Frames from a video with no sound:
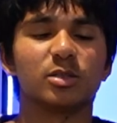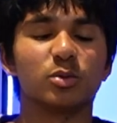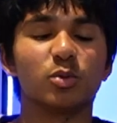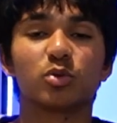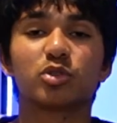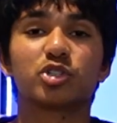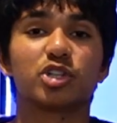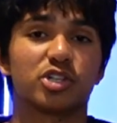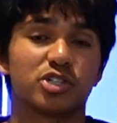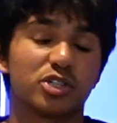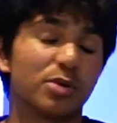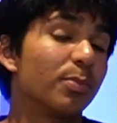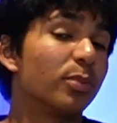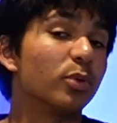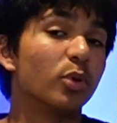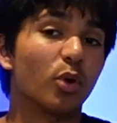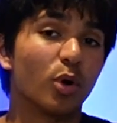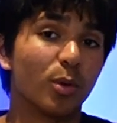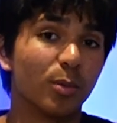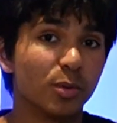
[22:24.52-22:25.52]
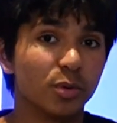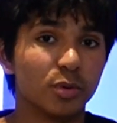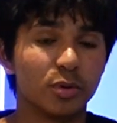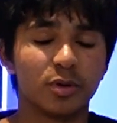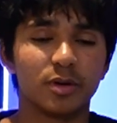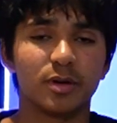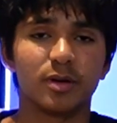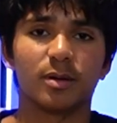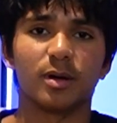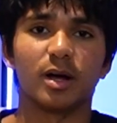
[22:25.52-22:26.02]
look just
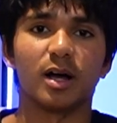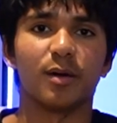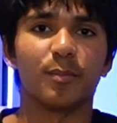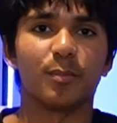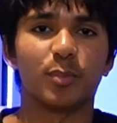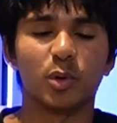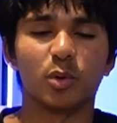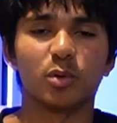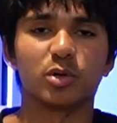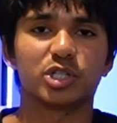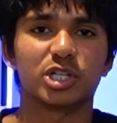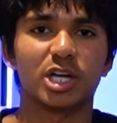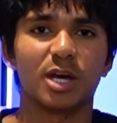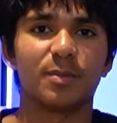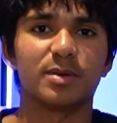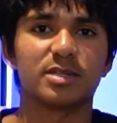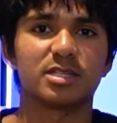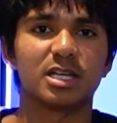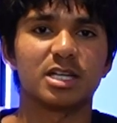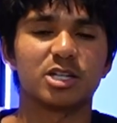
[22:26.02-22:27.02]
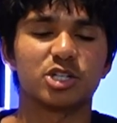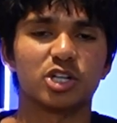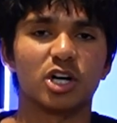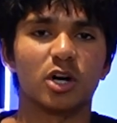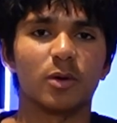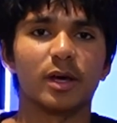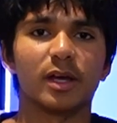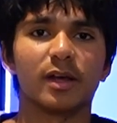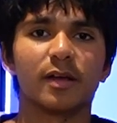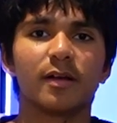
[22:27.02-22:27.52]
deplorable. Poor Champions League
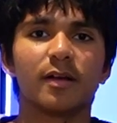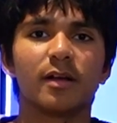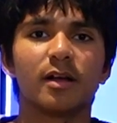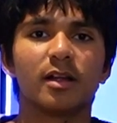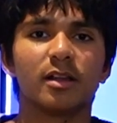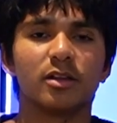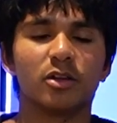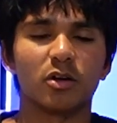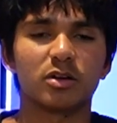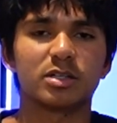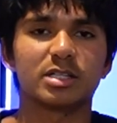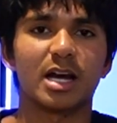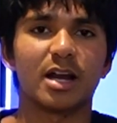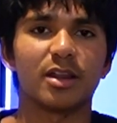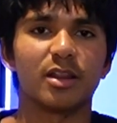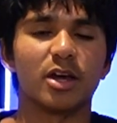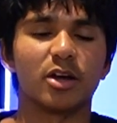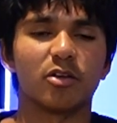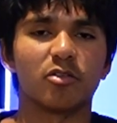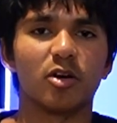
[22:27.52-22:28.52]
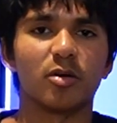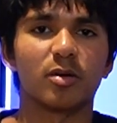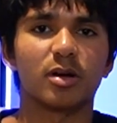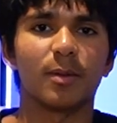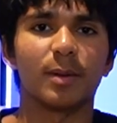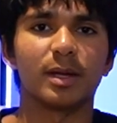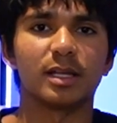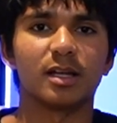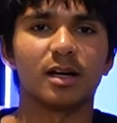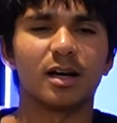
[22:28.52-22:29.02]
showing, knocked out of their group
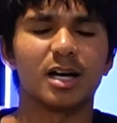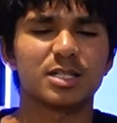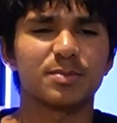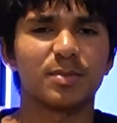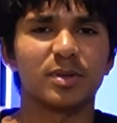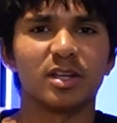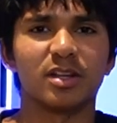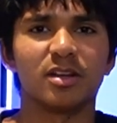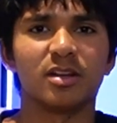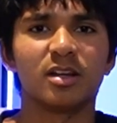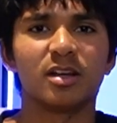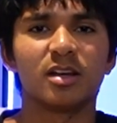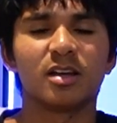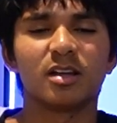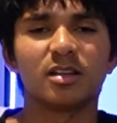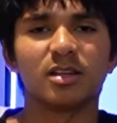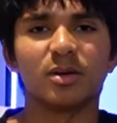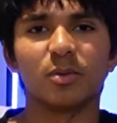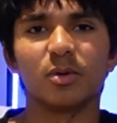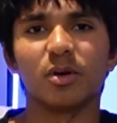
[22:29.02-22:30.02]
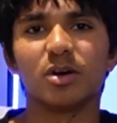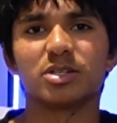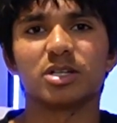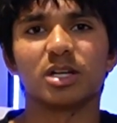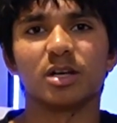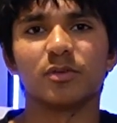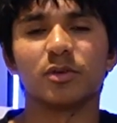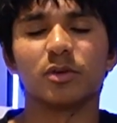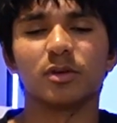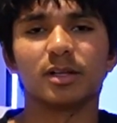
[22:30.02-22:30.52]
coming last, but then the worst
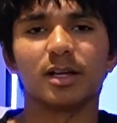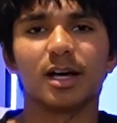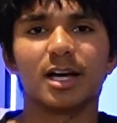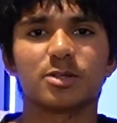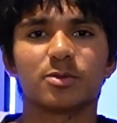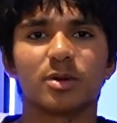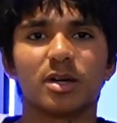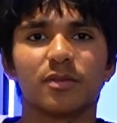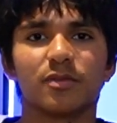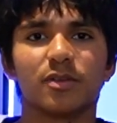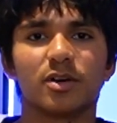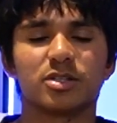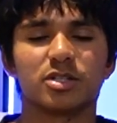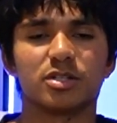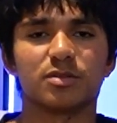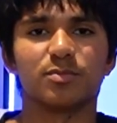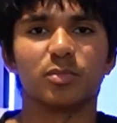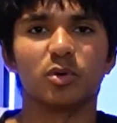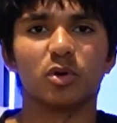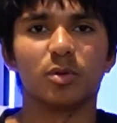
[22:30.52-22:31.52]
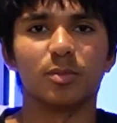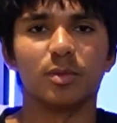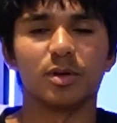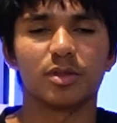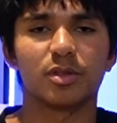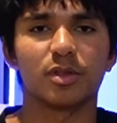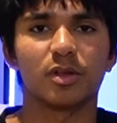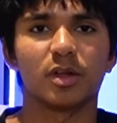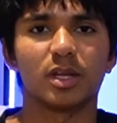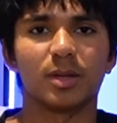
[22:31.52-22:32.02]
thing of all, last week versus
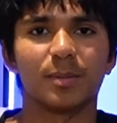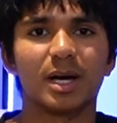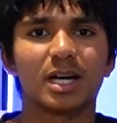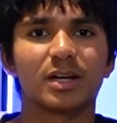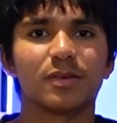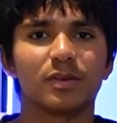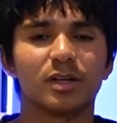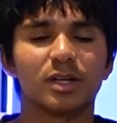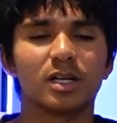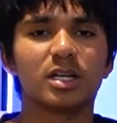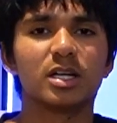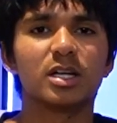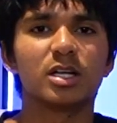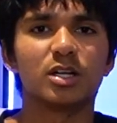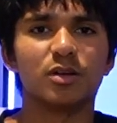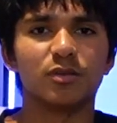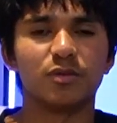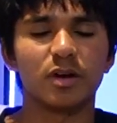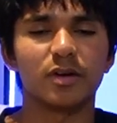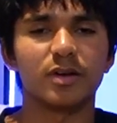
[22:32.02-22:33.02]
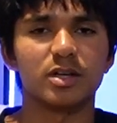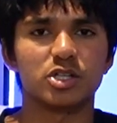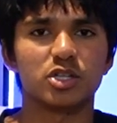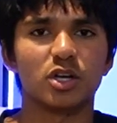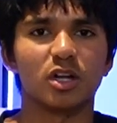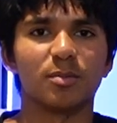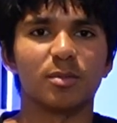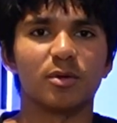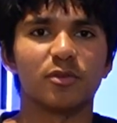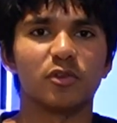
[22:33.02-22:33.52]
Bournemouth, on the back of a very
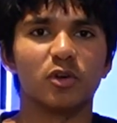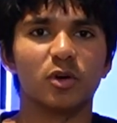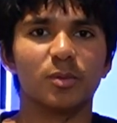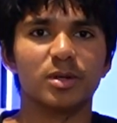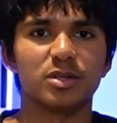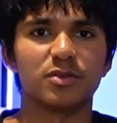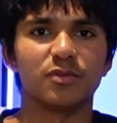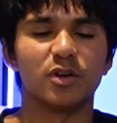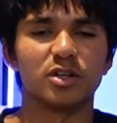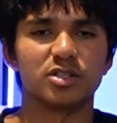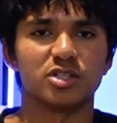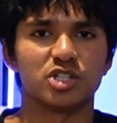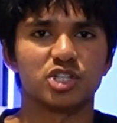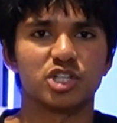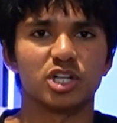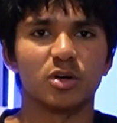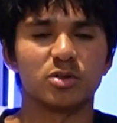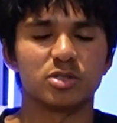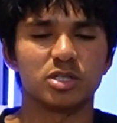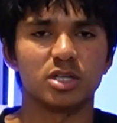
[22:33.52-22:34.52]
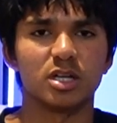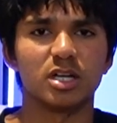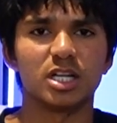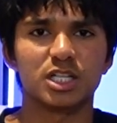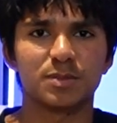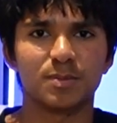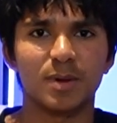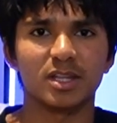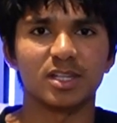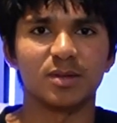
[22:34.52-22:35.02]
solid performance versus Chelsea, you'd
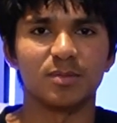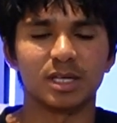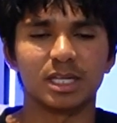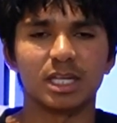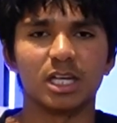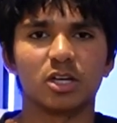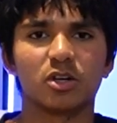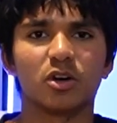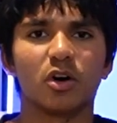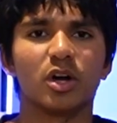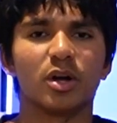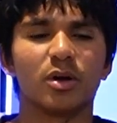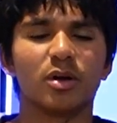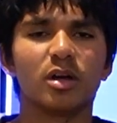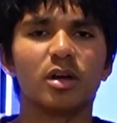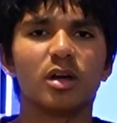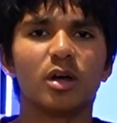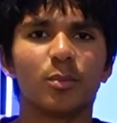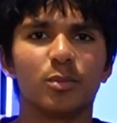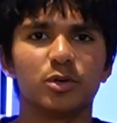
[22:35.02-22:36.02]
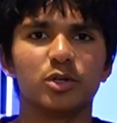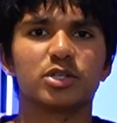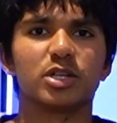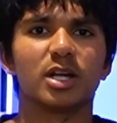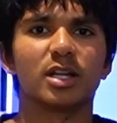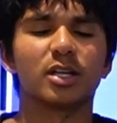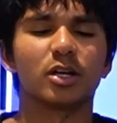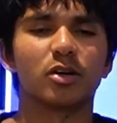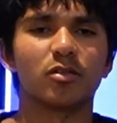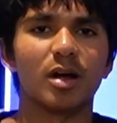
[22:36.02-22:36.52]
expect them to kick on and produce
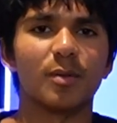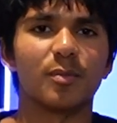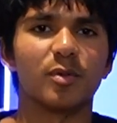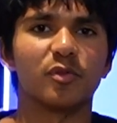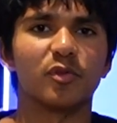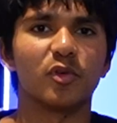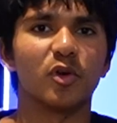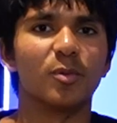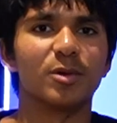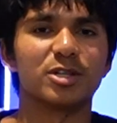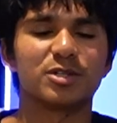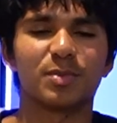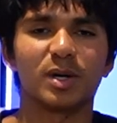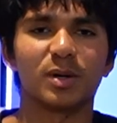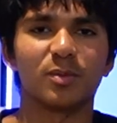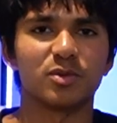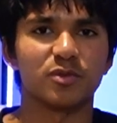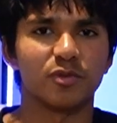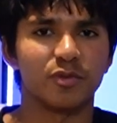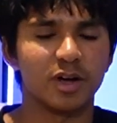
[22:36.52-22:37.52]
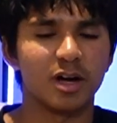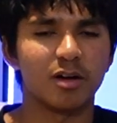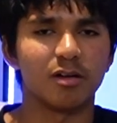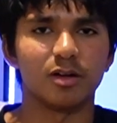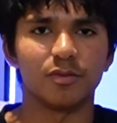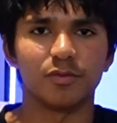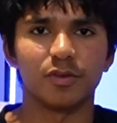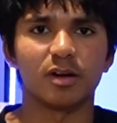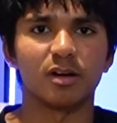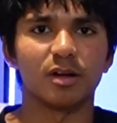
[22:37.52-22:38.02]
another great performance, but it was
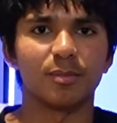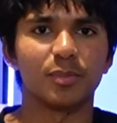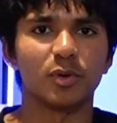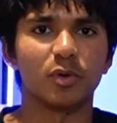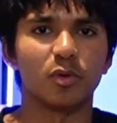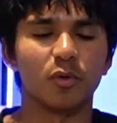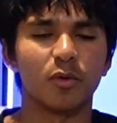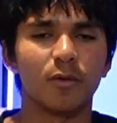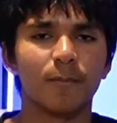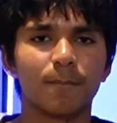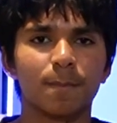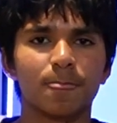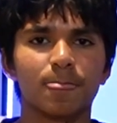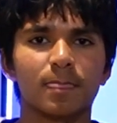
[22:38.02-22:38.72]
very, very poor.